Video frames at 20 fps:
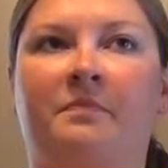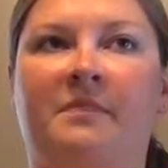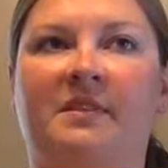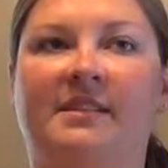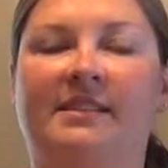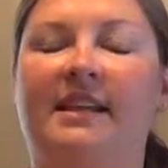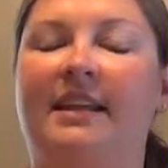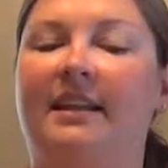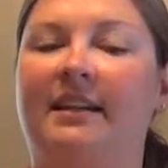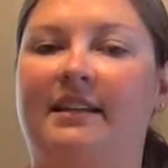
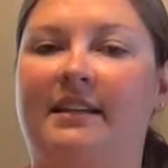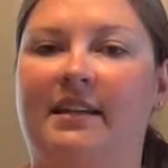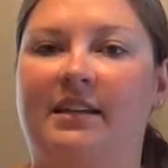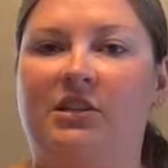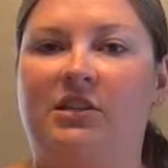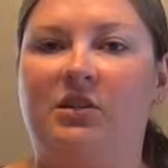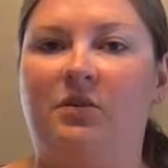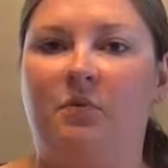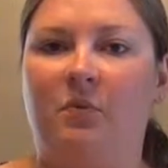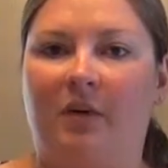
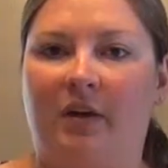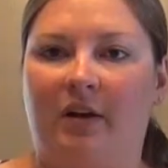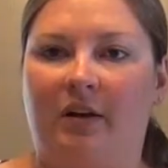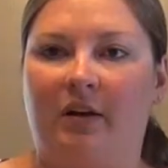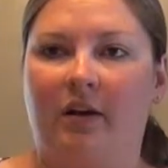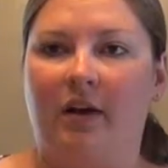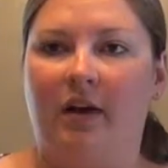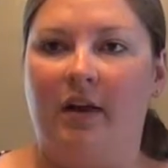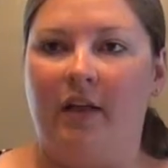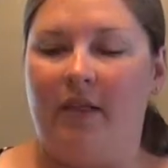sanitation
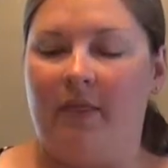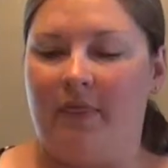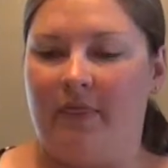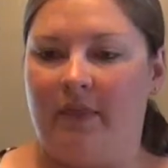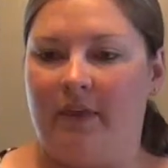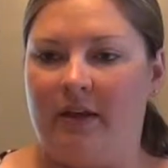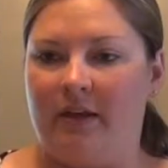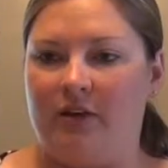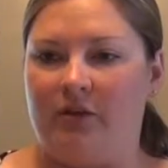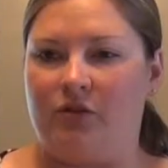where
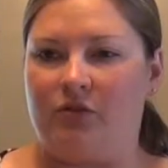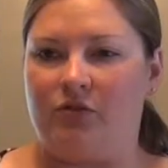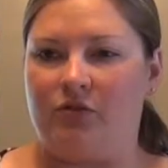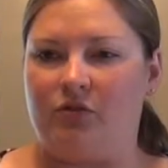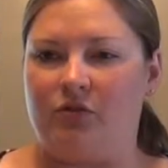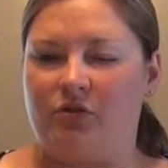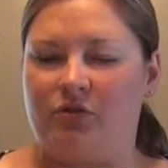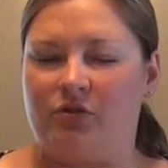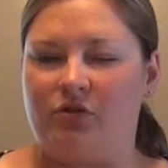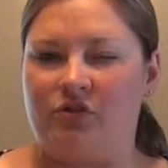the
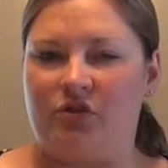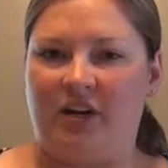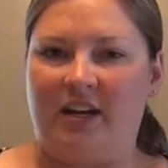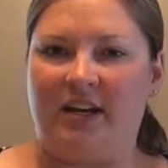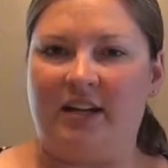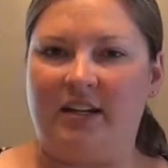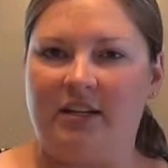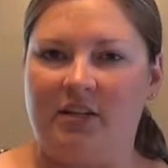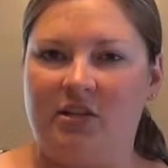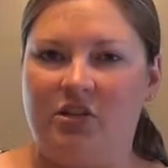
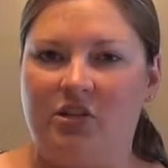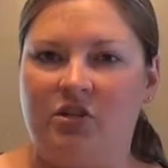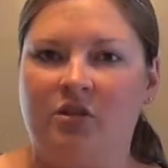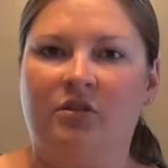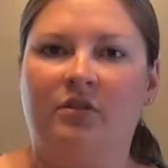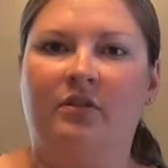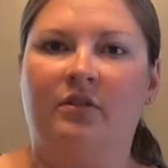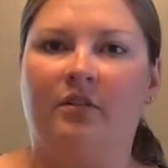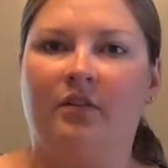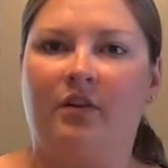drainage
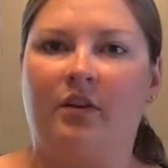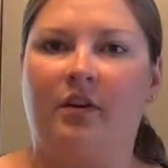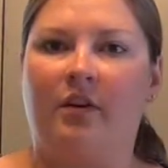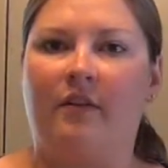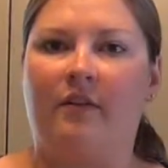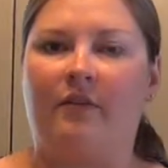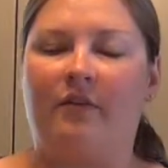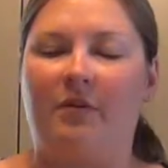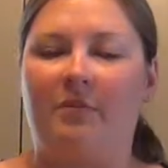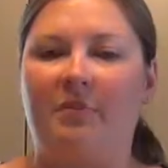
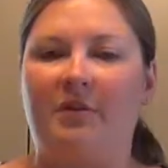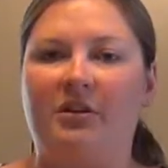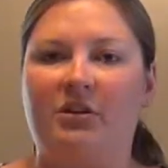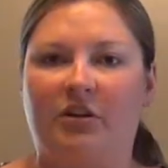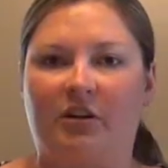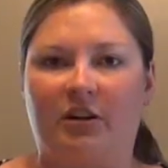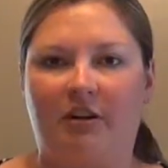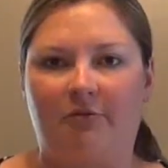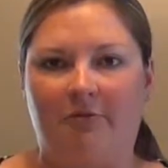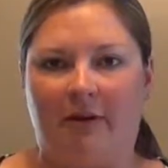from the
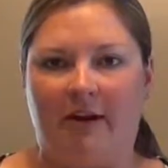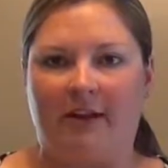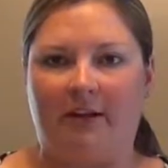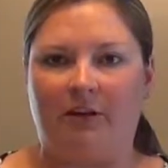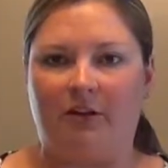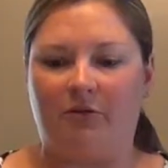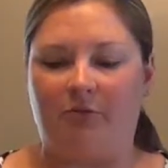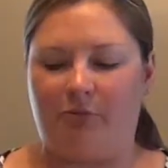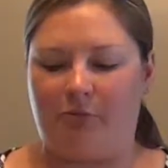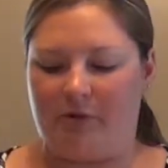dirty
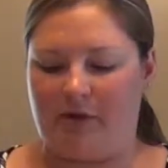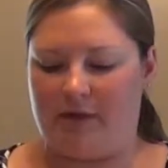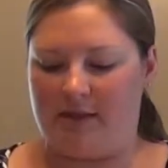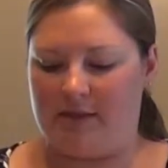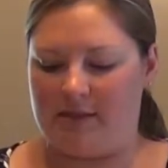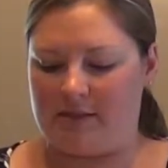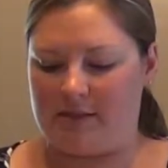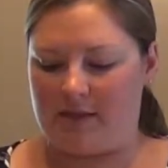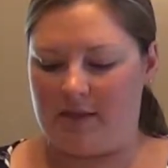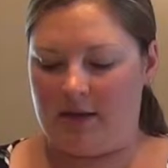water
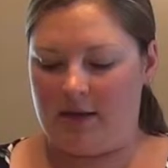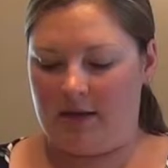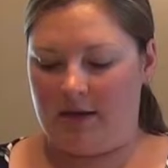was